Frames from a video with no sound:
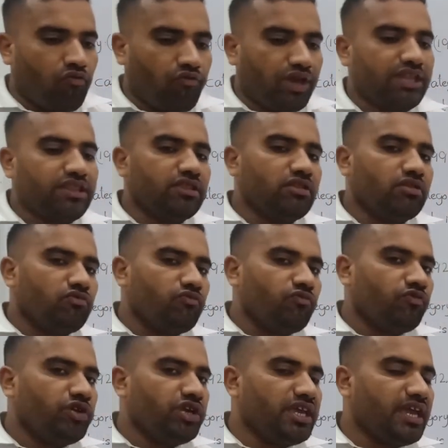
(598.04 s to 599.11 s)
When
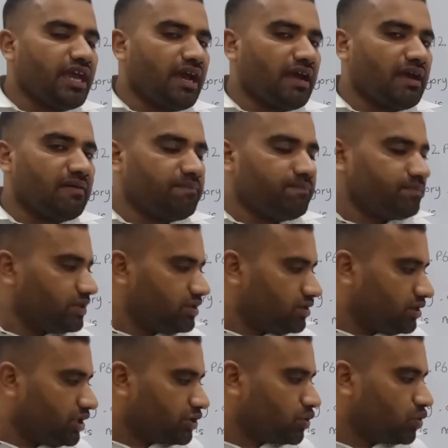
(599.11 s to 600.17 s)
we have
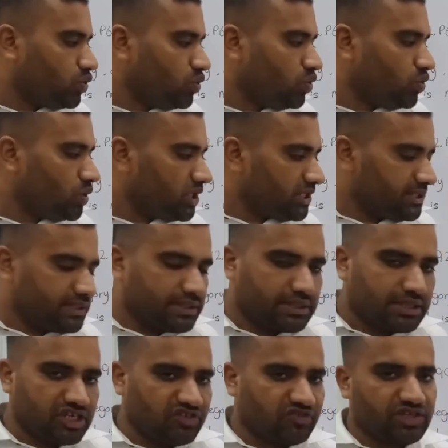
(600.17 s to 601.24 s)
the two
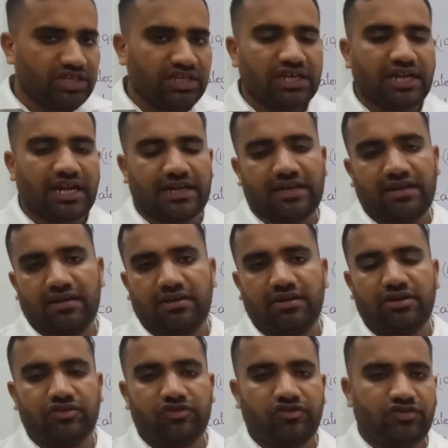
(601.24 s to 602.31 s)
distinct
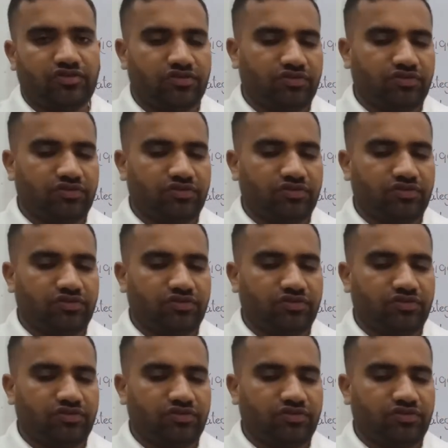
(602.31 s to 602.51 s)
categories.